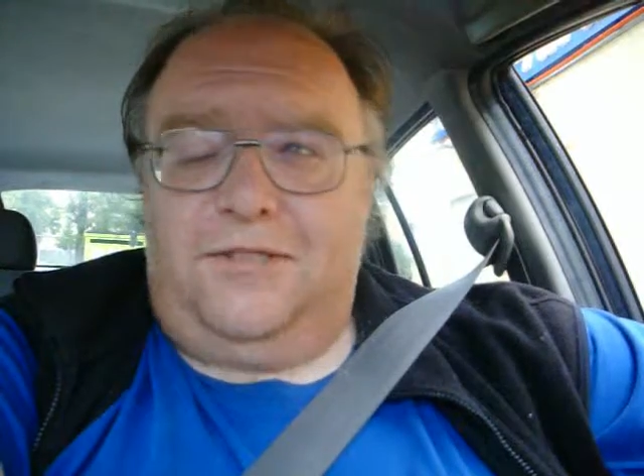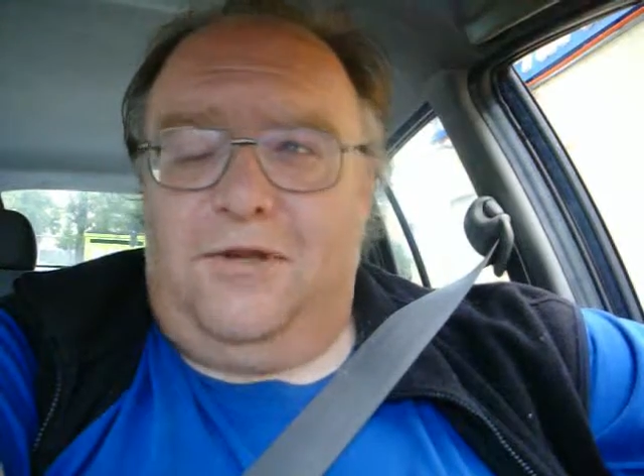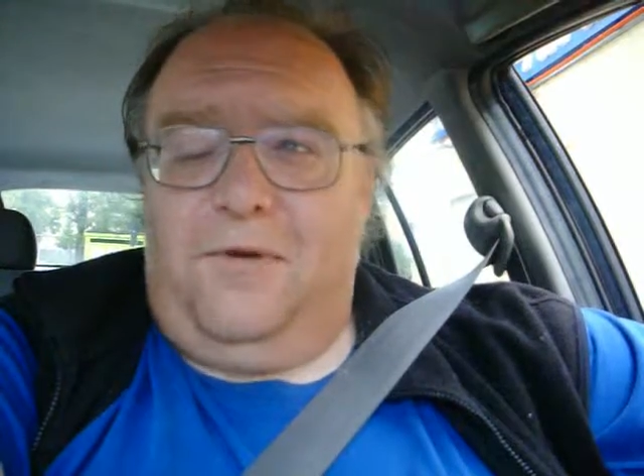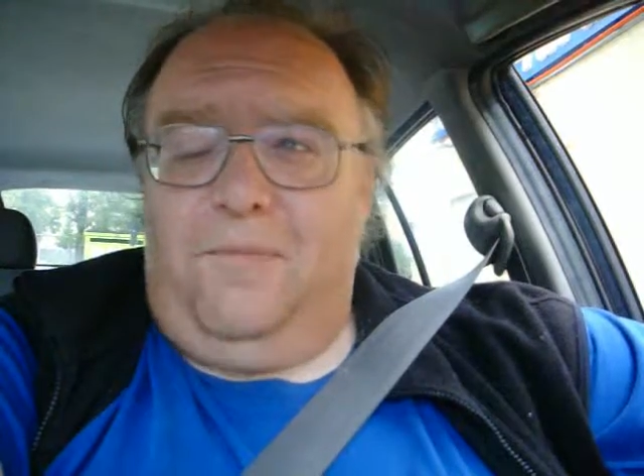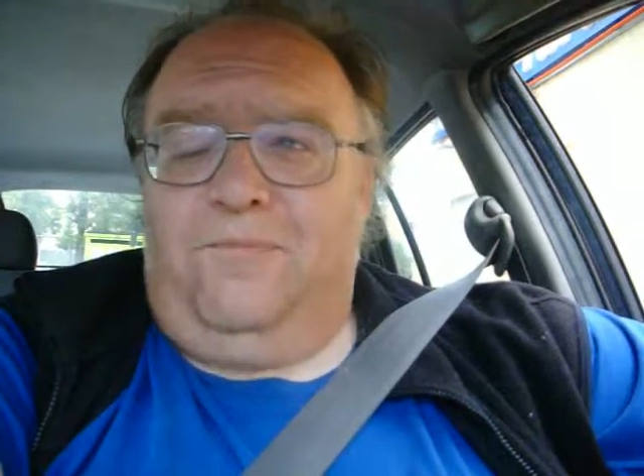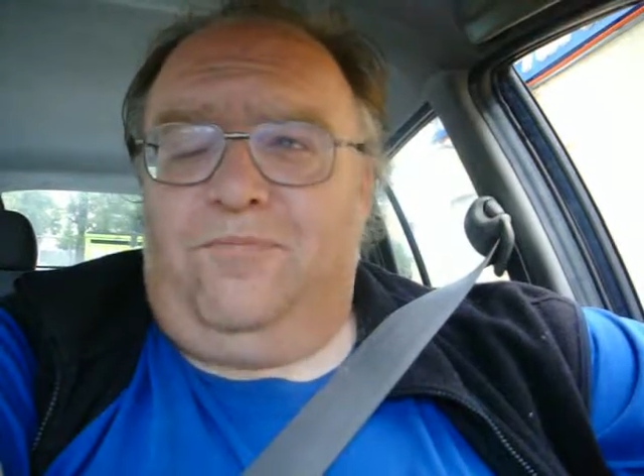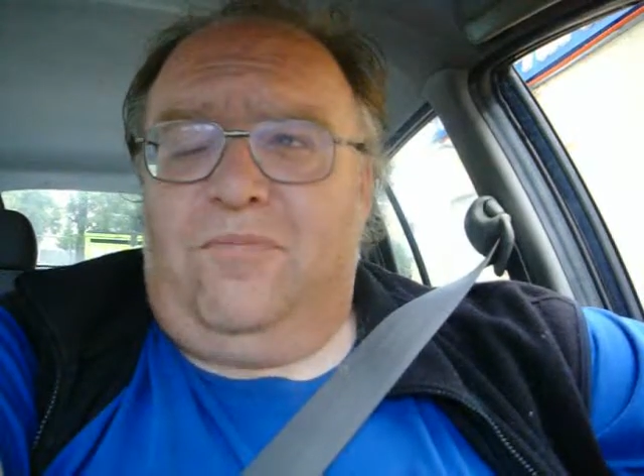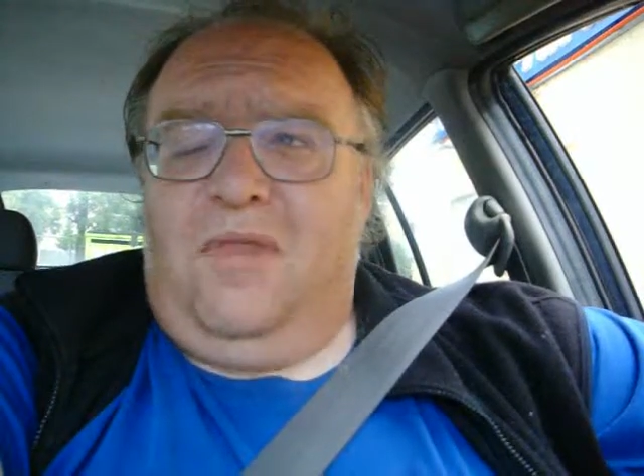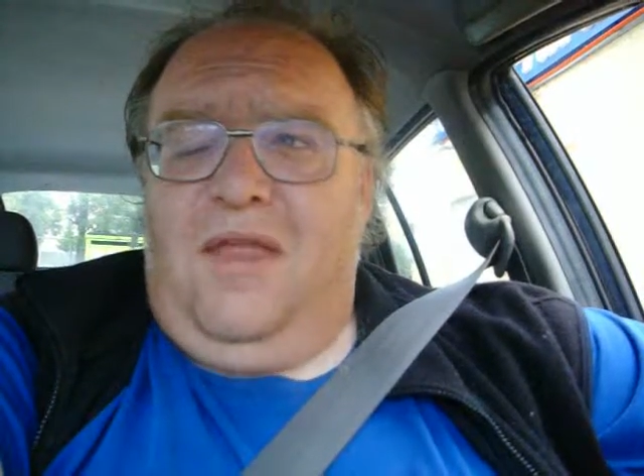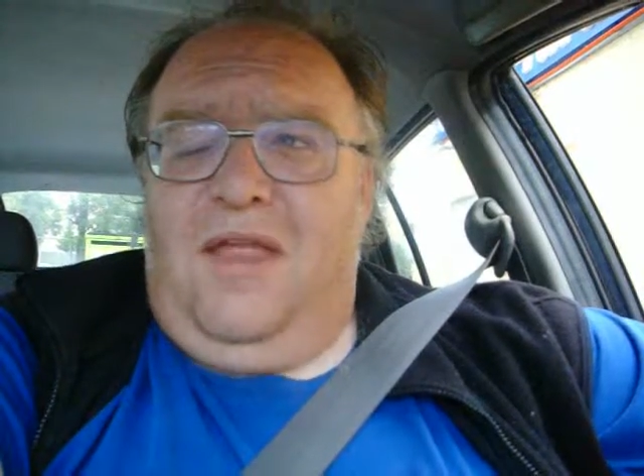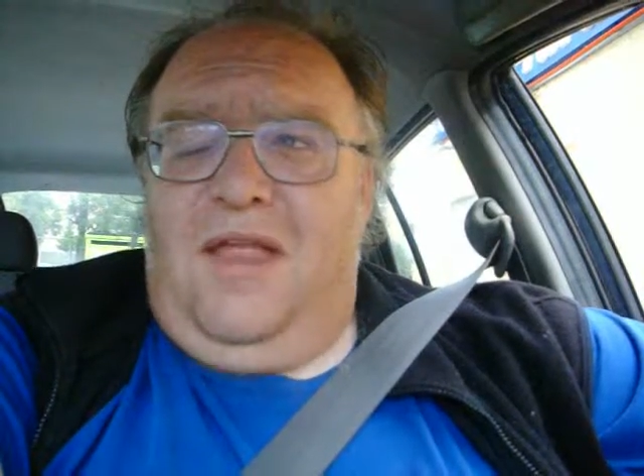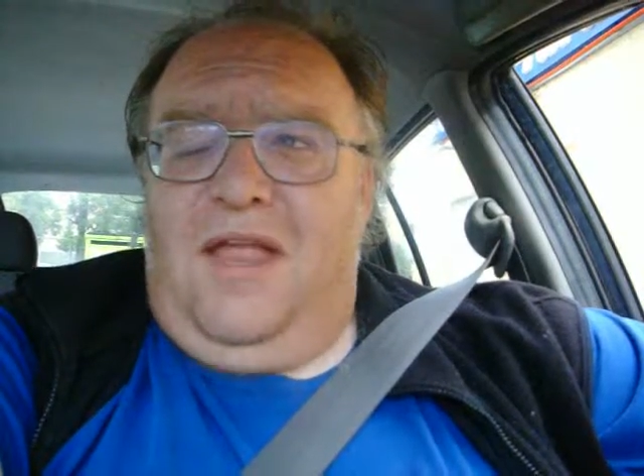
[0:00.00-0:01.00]
So
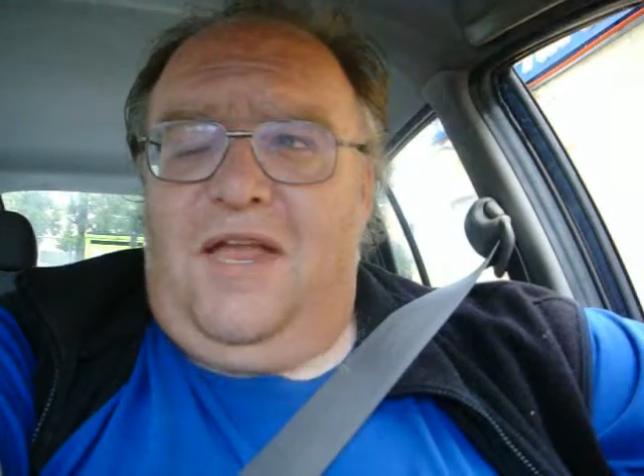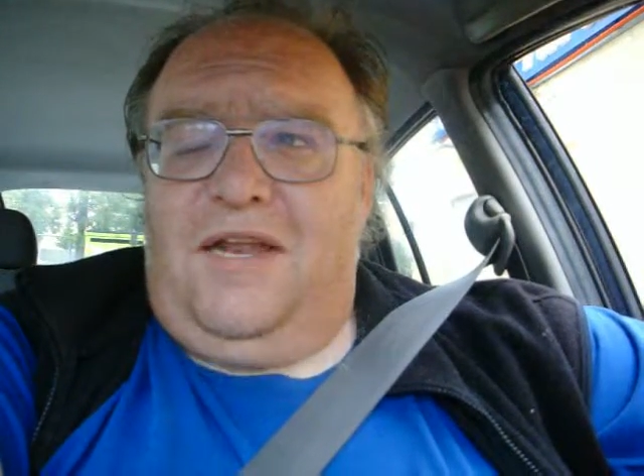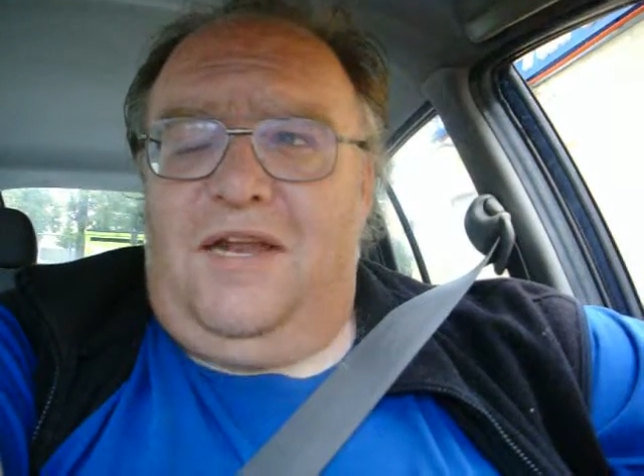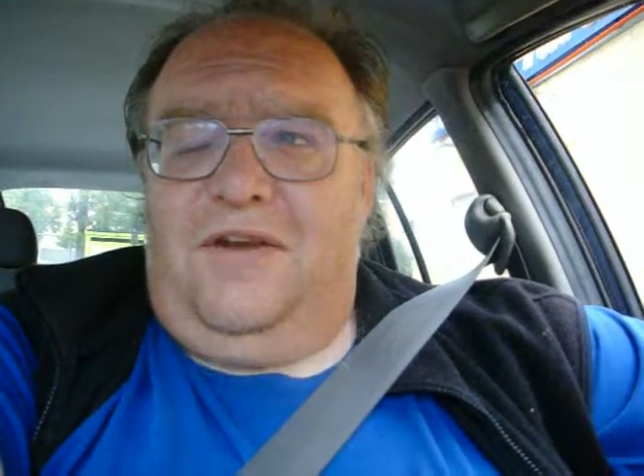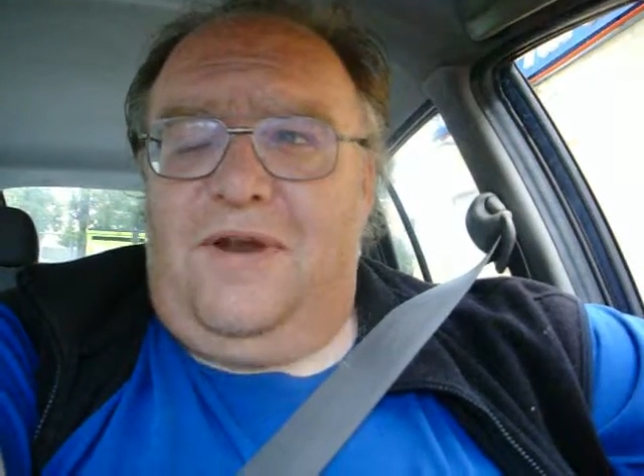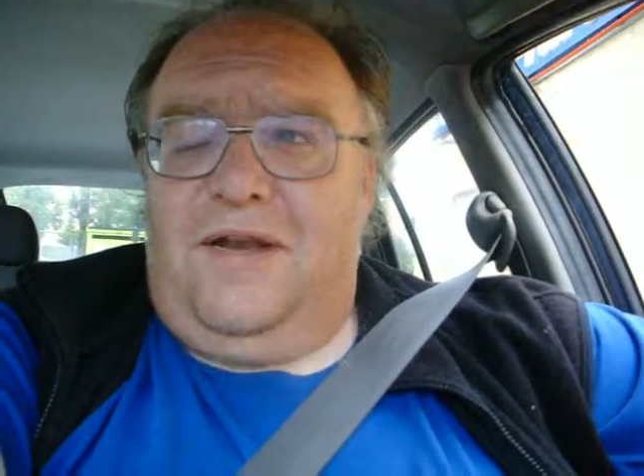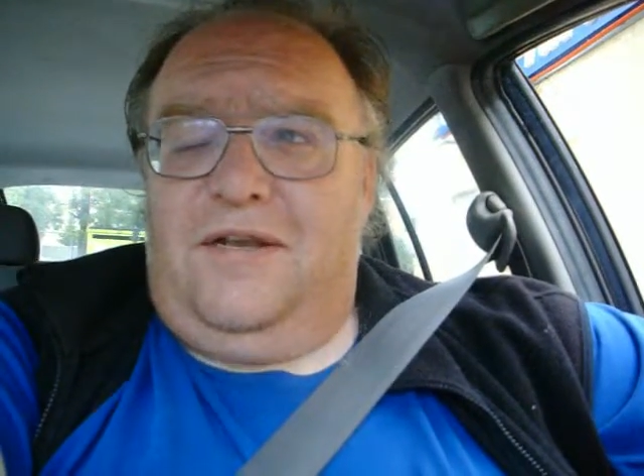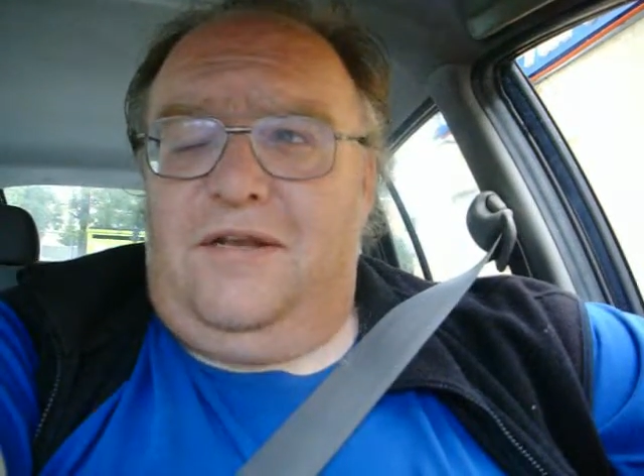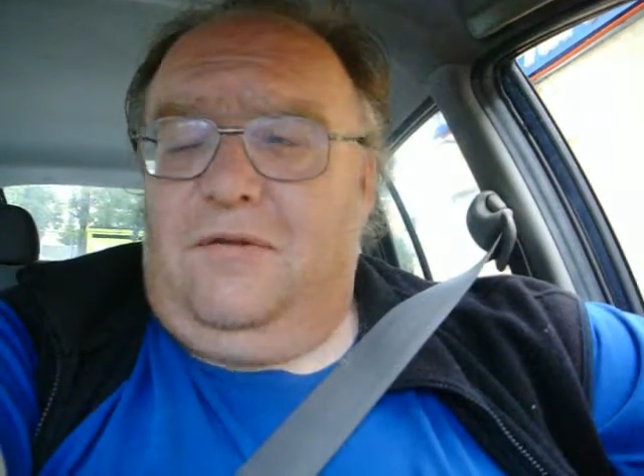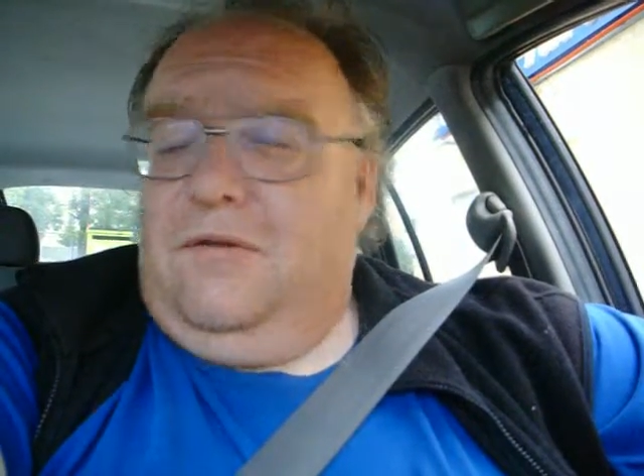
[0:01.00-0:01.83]
at any rate,